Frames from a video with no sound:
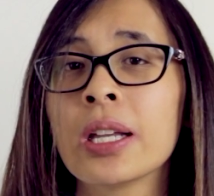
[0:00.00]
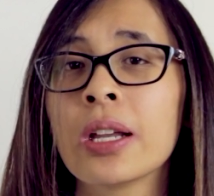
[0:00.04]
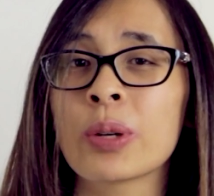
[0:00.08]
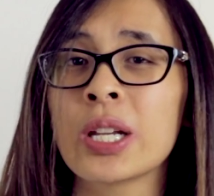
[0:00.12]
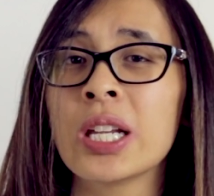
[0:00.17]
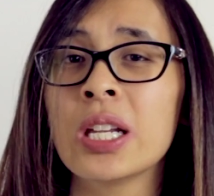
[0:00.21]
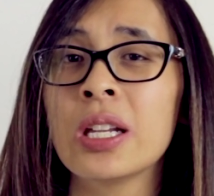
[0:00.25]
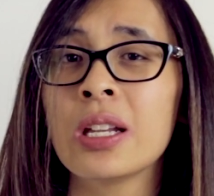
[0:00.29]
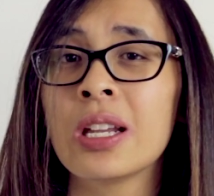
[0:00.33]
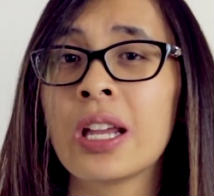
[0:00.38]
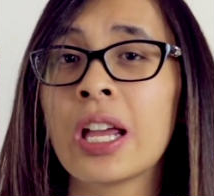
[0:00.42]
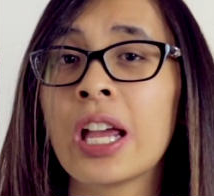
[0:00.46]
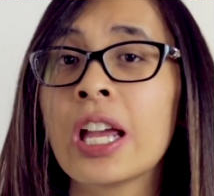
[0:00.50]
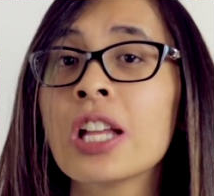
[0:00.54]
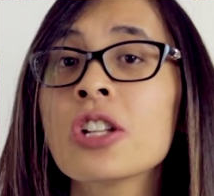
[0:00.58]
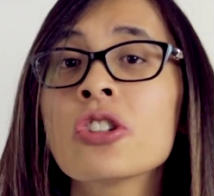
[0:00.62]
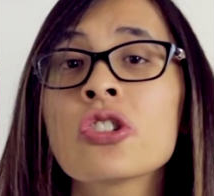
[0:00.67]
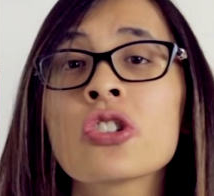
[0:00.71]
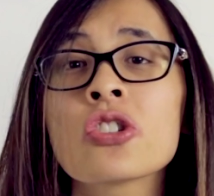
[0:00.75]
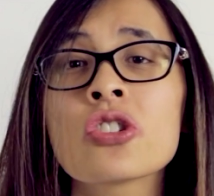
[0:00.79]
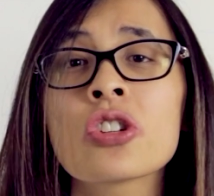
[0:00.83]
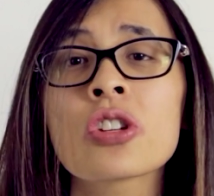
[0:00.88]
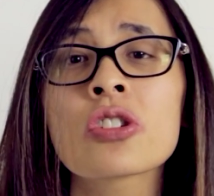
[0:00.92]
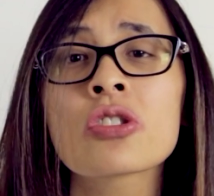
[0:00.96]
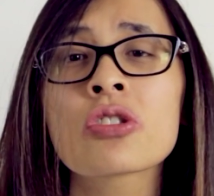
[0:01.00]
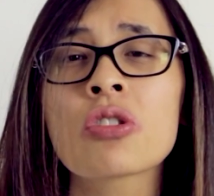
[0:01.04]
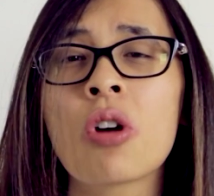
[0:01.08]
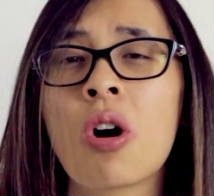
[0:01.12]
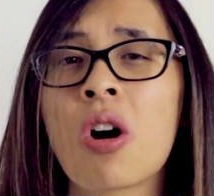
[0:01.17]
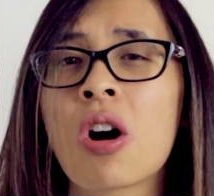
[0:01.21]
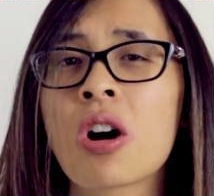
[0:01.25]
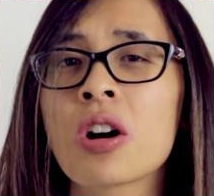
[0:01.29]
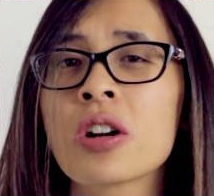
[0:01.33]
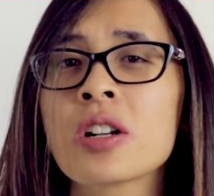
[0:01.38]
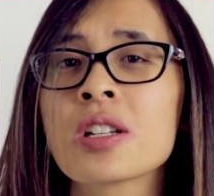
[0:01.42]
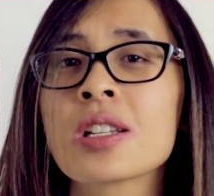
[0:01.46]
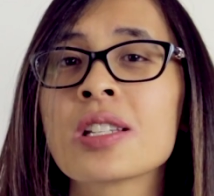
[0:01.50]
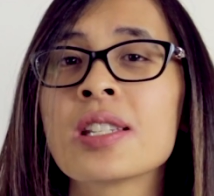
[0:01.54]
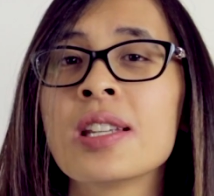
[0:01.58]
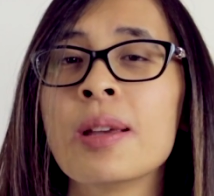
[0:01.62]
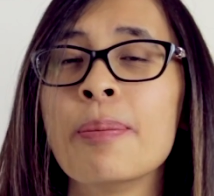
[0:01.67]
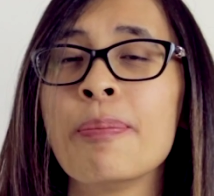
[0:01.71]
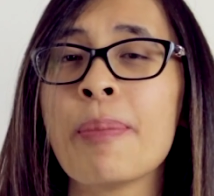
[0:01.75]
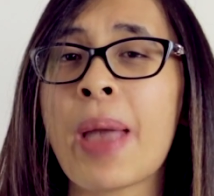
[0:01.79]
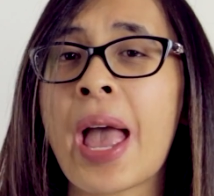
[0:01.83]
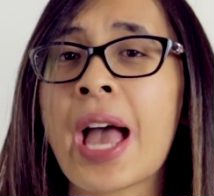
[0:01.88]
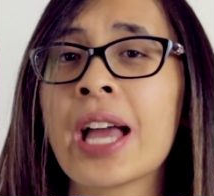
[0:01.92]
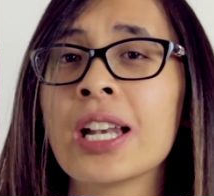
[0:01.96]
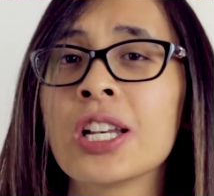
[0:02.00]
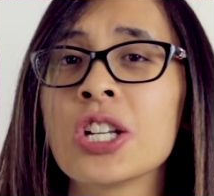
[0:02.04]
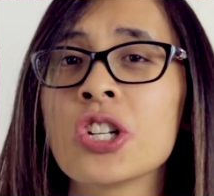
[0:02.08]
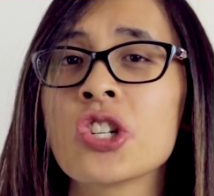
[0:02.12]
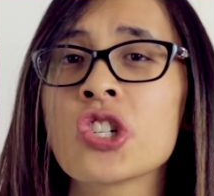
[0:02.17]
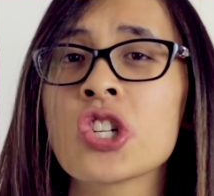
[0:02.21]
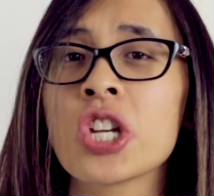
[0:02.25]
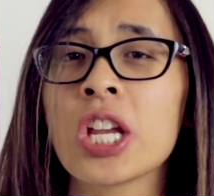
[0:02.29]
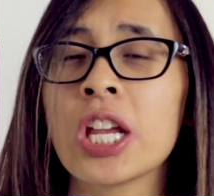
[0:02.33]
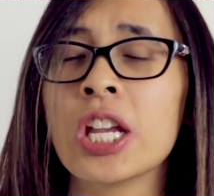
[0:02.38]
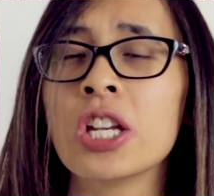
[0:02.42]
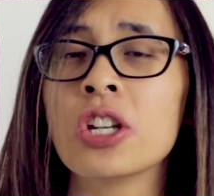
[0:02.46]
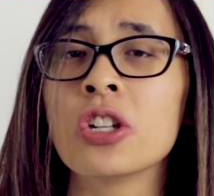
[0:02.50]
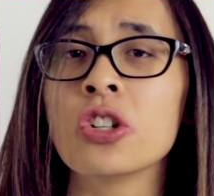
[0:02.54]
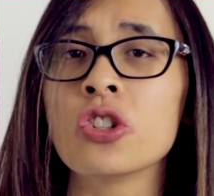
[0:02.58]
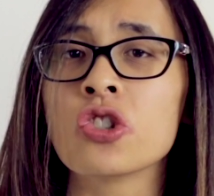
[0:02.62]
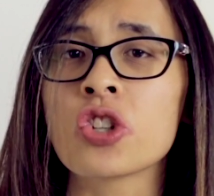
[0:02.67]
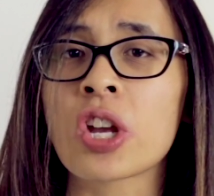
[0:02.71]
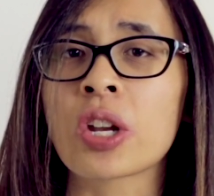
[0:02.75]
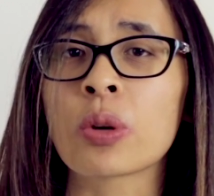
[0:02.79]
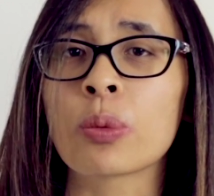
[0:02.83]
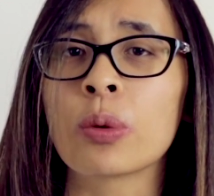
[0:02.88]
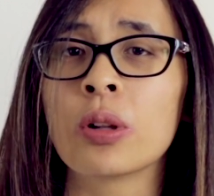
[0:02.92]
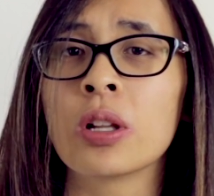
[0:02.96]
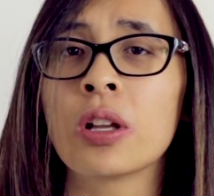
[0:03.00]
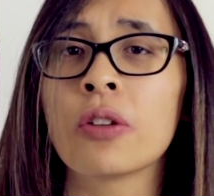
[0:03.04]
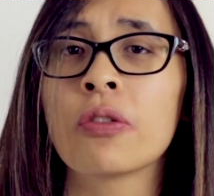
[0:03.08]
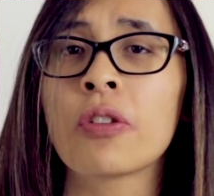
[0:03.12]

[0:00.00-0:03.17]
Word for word: Three, it's just hard to manage in general.